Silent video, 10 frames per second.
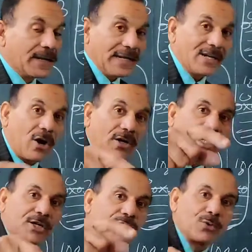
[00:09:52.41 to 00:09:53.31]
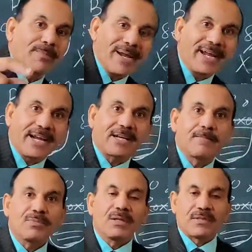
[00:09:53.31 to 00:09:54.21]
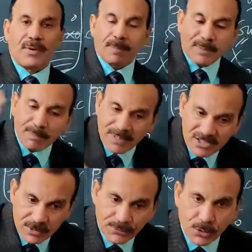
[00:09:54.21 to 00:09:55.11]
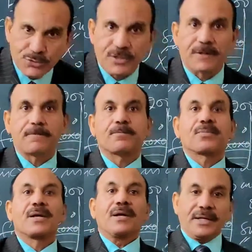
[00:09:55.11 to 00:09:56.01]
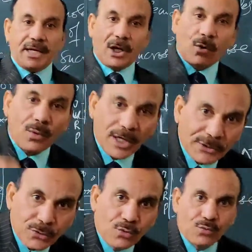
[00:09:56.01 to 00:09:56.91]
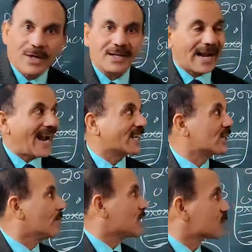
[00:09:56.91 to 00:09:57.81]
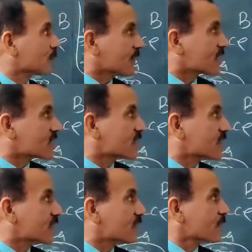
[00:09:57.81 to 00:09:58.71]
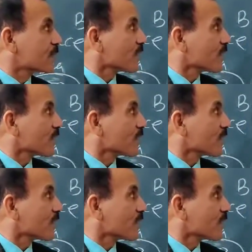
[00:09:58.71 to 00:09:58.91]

in order to make the vapor pressure of solution equal to 1 atmospheric pressure.